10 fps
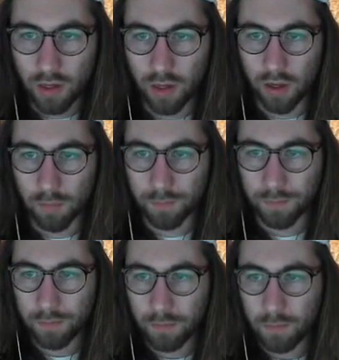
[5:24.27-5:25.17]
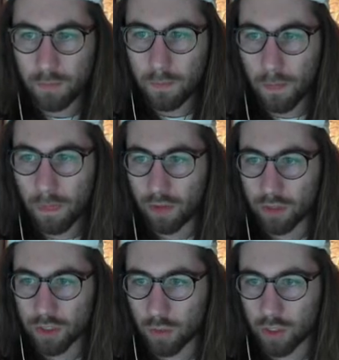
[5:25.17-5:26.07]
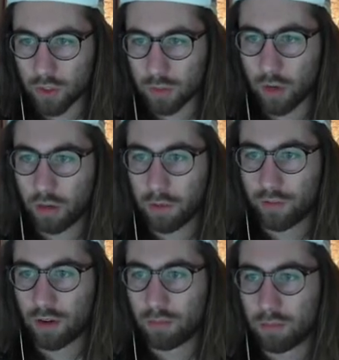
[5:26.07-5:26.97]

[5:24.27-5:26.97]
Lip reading: And this is where I source my argument from,